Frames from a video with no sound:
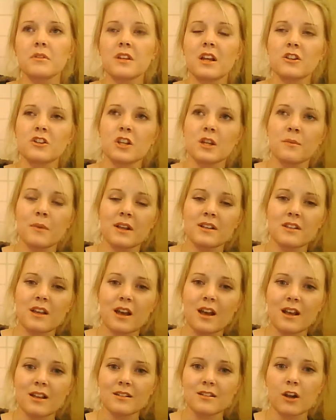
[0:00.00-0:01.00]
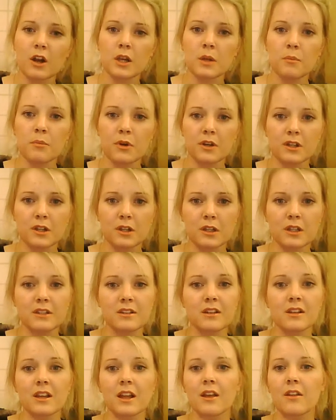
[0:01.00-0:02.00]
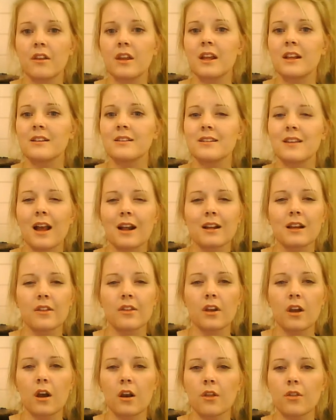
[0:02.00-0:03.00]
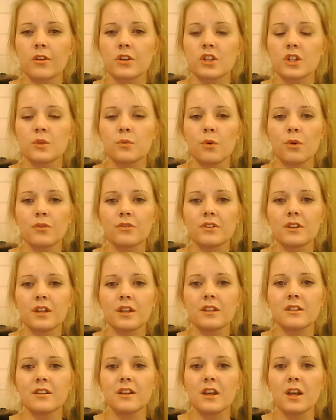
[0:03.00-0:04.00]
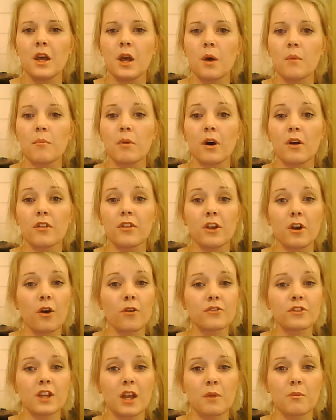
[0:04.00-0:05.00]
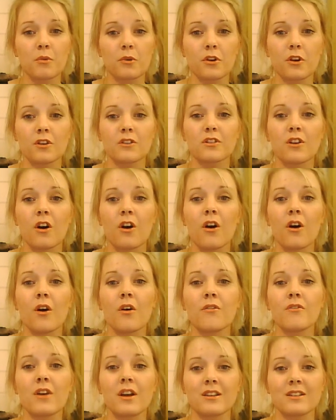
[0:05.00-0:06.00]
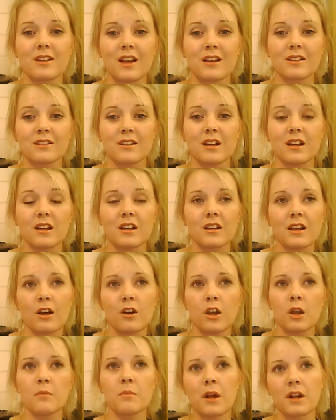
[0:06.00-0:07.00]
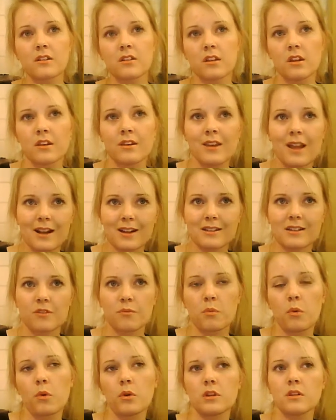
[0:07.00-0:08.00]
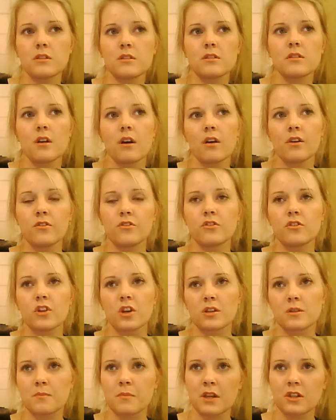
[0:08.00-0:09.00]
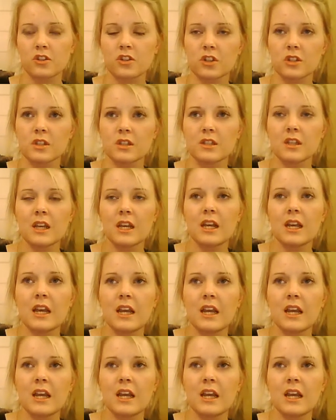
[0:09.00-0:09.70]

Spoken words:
potentially makes her hair slightly brittle. It didn't get exactly the colour that she wanted, but the aftercare products are fantastic. Now, going back to the negative points that I just mentioned,